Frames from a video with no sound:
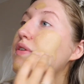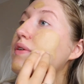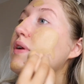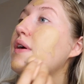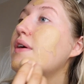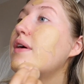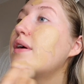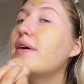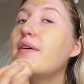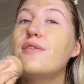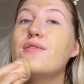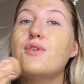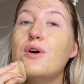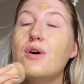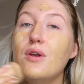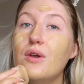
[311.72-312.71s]
feel like I
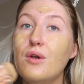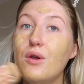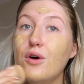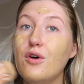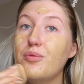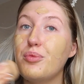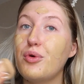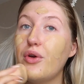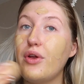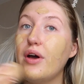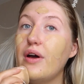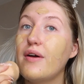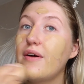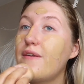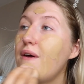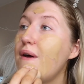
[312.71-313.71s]
have got a lot of
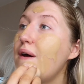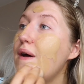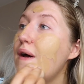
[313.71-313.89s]
product.